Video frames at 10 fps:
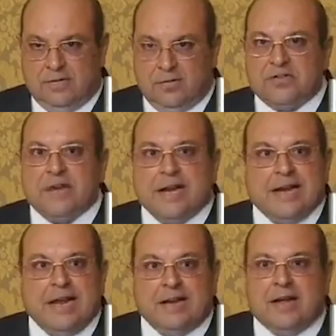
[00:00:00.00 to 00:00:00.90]
was
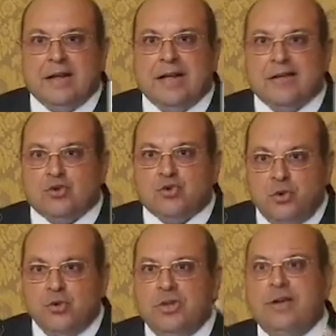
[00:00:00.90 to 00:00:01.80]
declared as 2
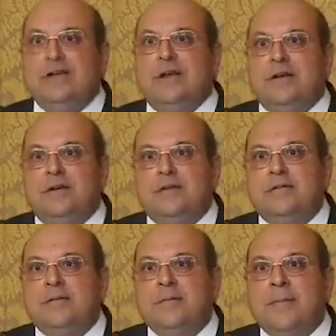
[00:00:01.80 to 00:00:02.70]
union
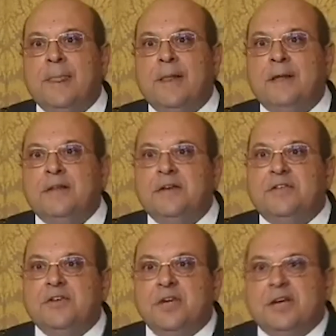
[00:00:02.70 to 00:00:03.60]
territories. The
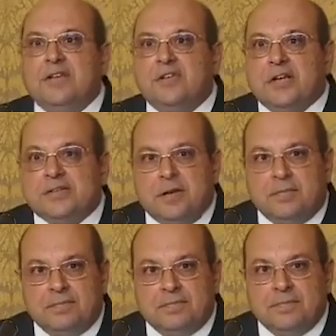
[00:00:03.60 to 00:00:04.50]
decision has just come.
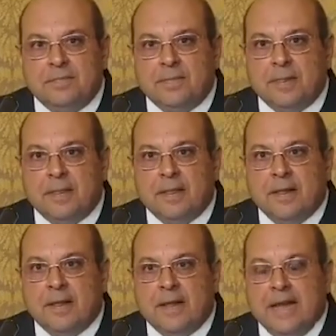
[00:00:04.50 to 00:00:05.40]

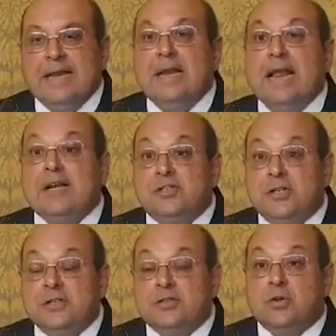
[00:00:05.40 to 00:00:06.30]
And
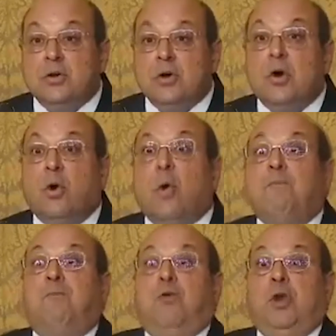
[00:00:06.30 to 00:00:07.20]
elections,
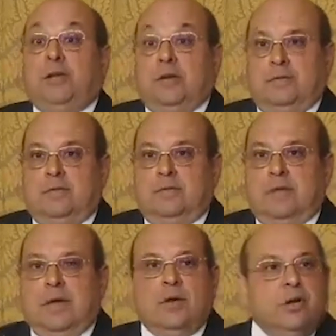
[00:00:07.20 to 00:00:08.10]
hopefully,
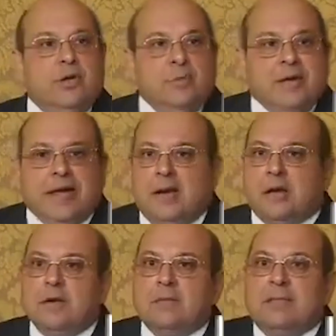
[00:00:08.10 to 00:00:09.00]
are going to be held
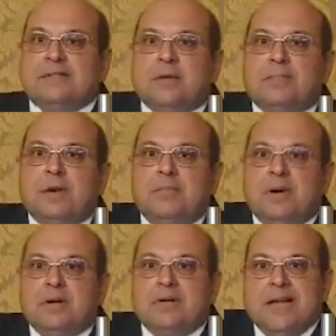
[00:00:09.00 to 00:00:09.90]
by
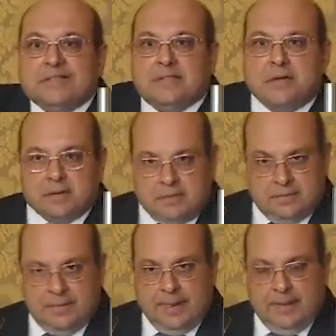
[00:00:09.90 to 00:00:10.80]
September next year.
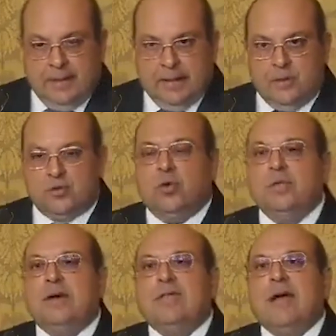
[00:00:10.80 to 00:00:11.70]
So
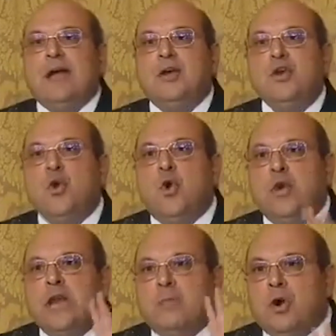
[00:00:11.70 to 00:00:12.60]
we have had no
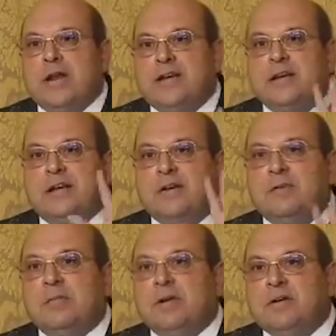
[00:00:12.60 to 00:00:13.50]
democratic
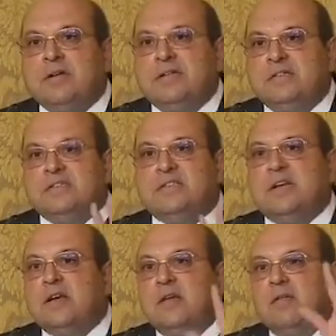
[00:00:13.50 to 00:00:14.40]
government in this
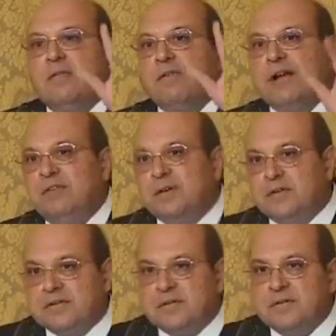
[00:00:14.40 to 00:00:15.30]
state for 5 years,